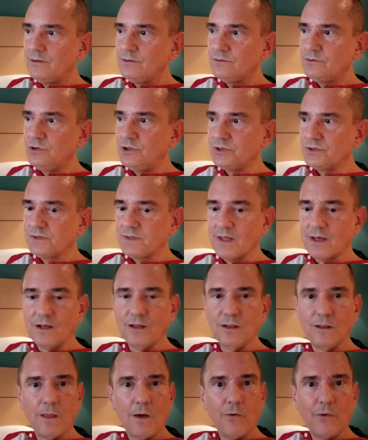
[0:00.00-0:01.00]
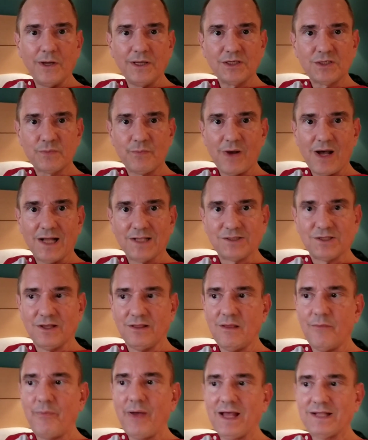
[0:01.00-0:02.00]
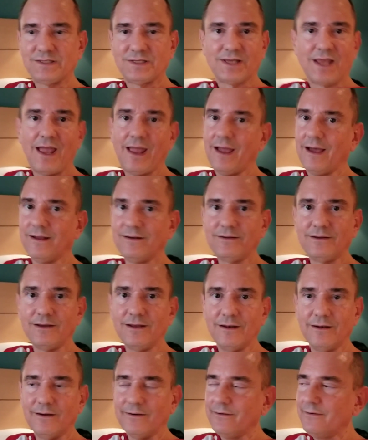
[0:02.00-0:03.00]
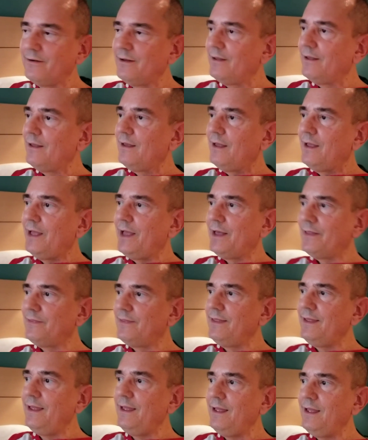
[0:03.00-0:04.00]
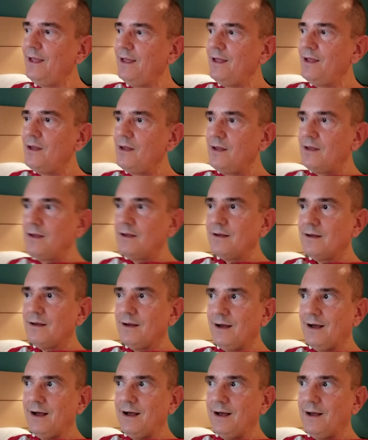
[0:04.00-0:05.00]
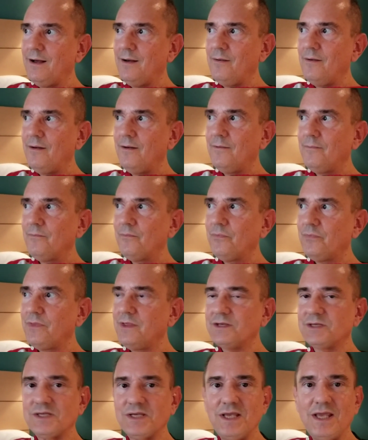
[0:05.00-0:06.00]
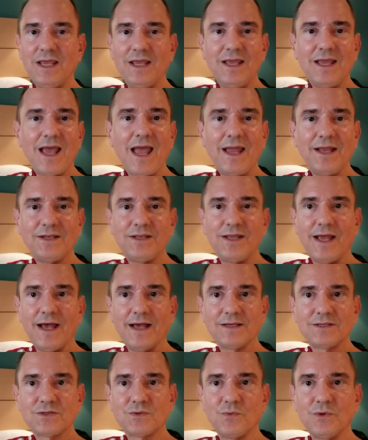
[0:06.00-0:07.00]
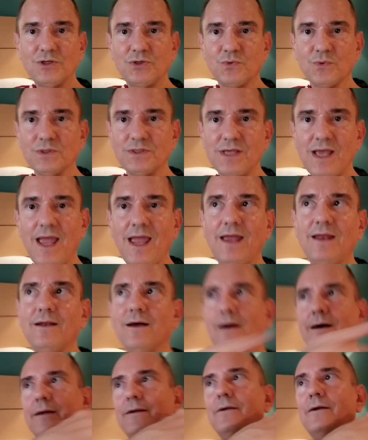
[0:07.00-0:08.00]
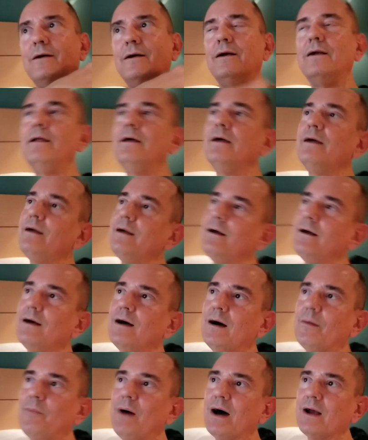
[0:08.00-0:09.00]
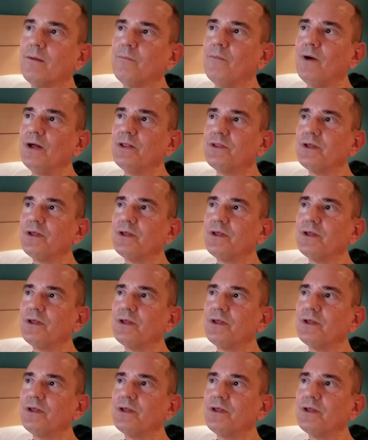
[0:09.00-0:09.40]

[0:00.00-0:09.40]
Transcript: just the glowing spots on the PET scan, you know, and the uh, the CEA test, which was 800 about a month